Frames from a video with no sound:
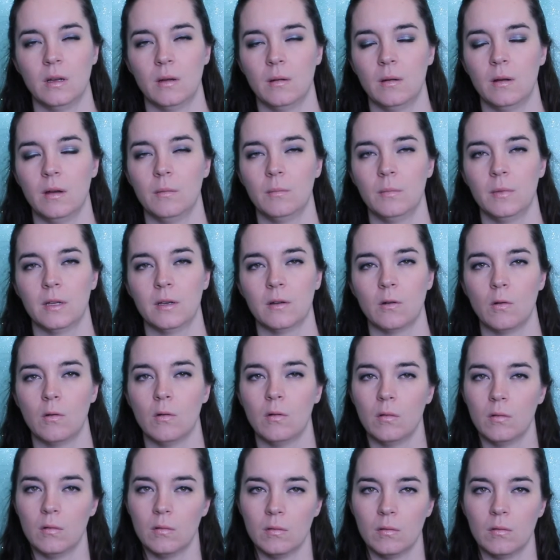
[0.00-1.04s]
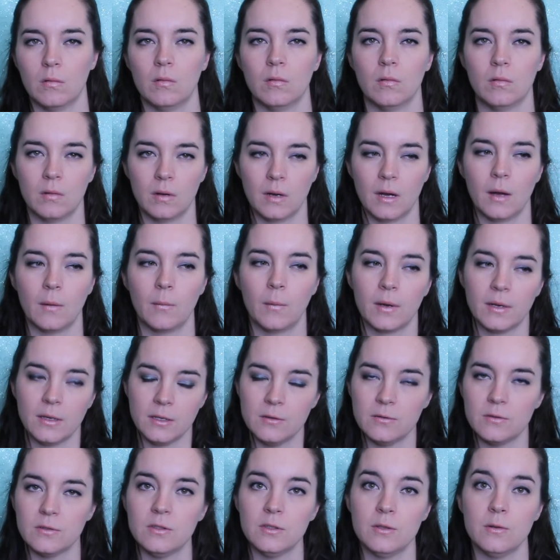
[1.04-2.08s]
I want to
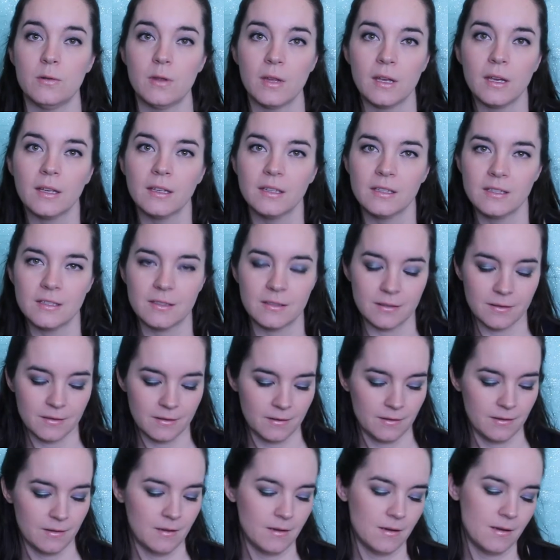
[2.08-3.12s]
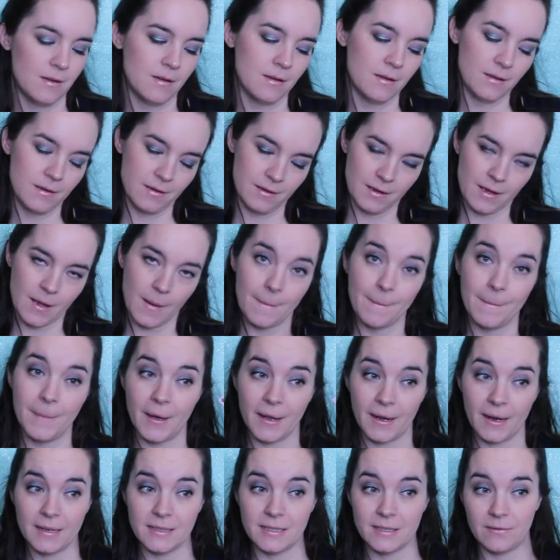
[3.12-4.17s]
use new things,
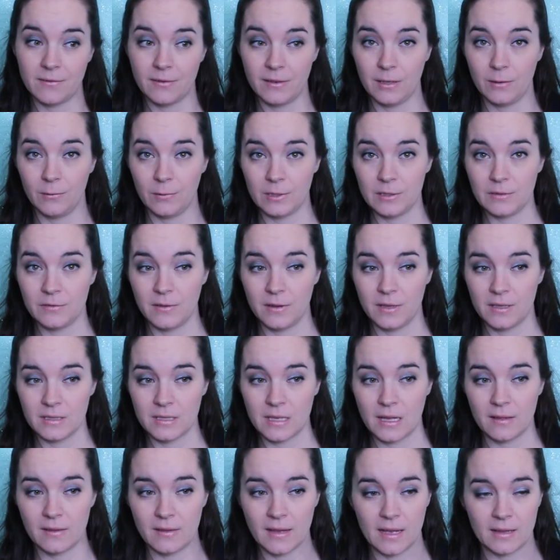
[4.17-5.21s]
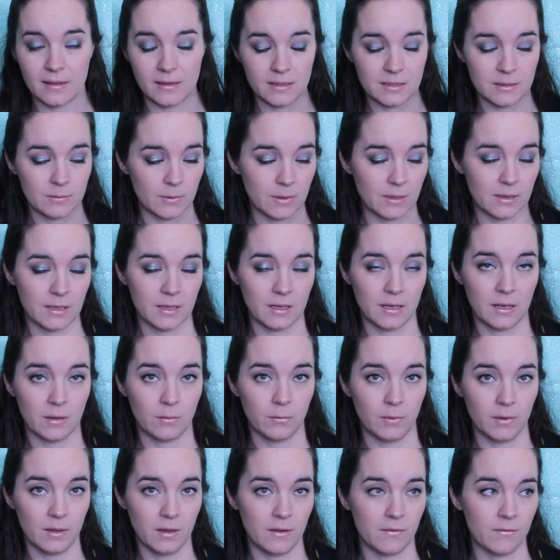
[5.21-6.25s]
but I definitely reach for this a lot this month, and I
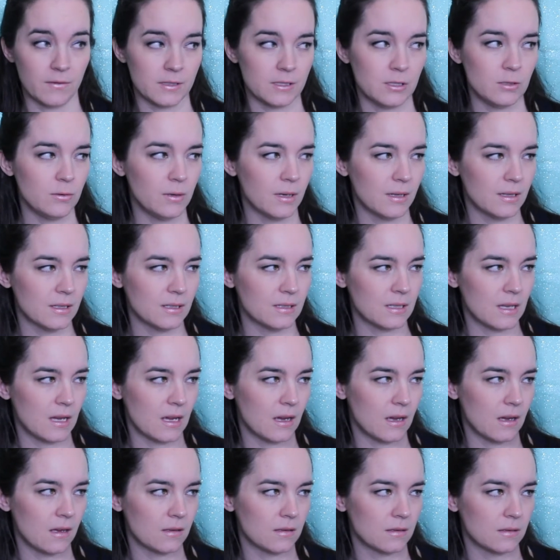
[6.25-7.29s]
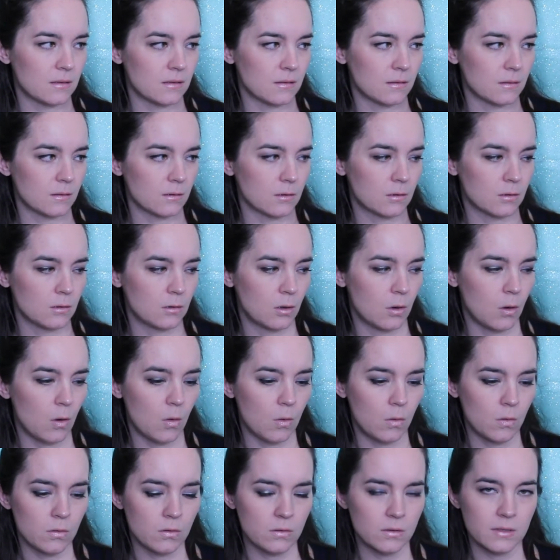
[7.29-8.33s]
really love this. You can get this at
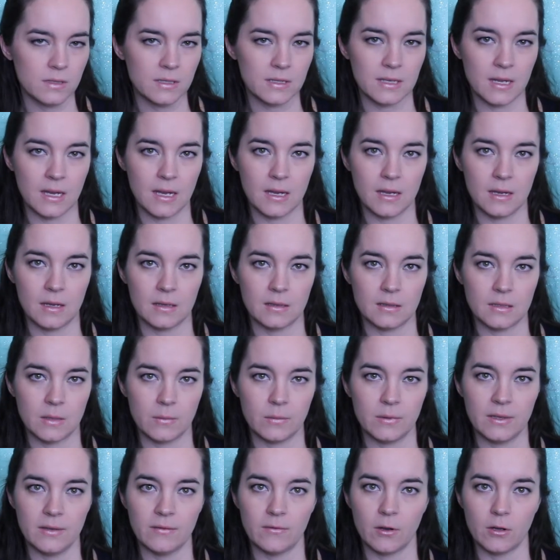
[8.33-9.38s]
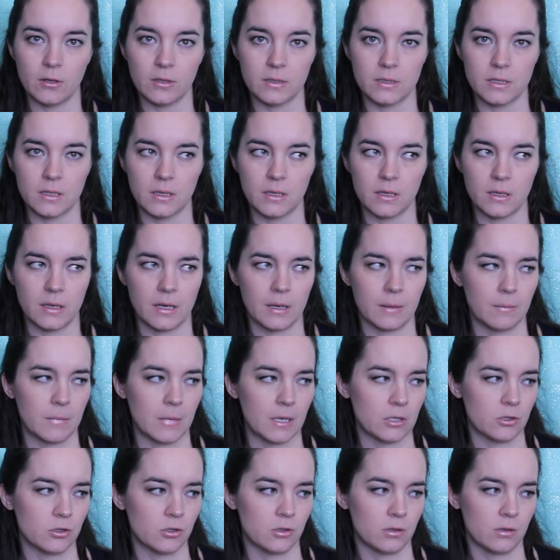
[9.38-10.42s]
Kohl's and I believe Ulta, and I'm
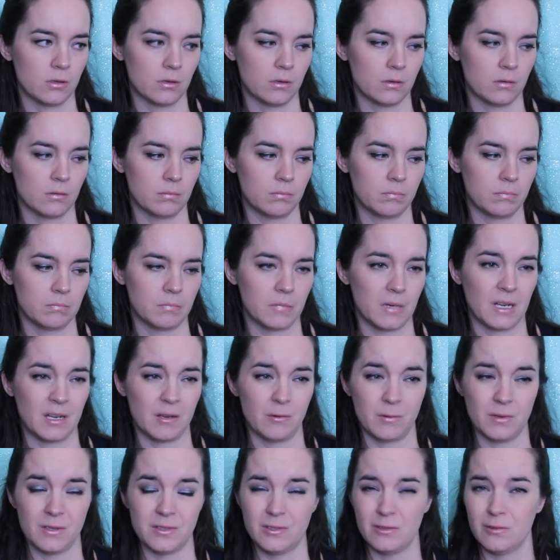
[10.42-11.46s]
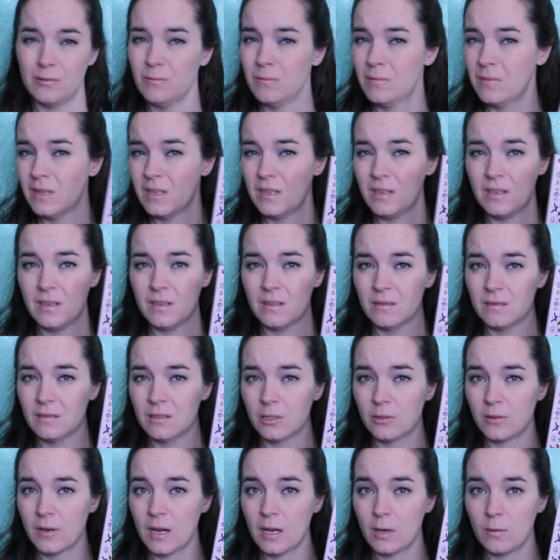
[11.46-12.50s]
not sure, I would assume the
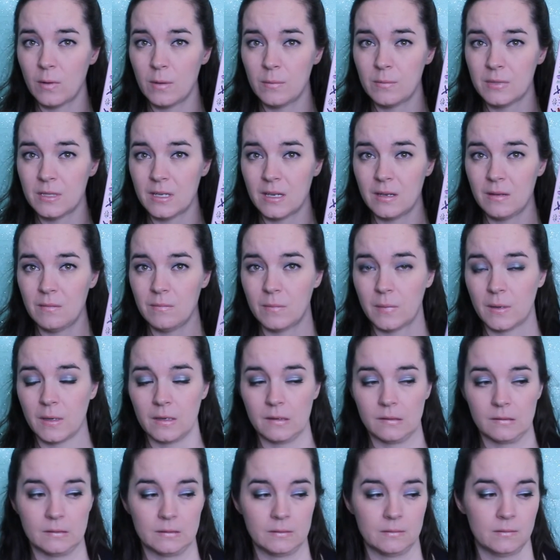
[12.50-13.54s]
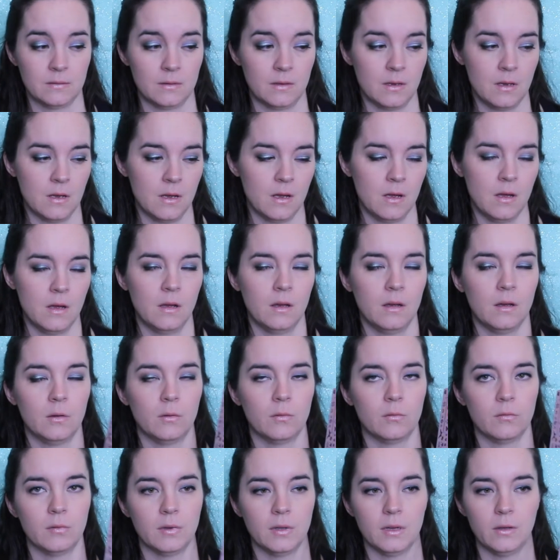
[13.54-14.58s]
Lorac website, but
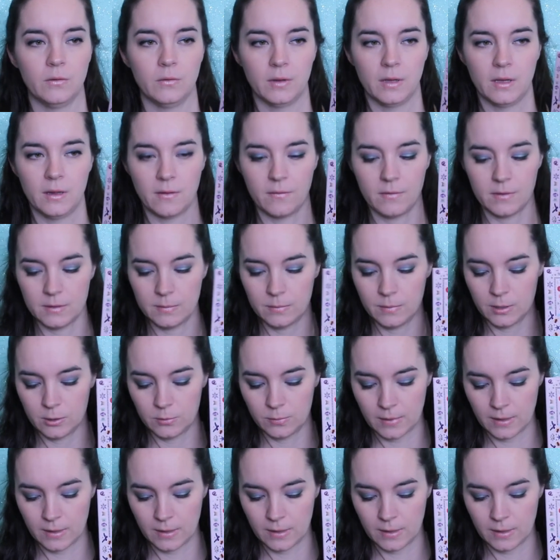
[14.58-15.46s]
really, really love this blush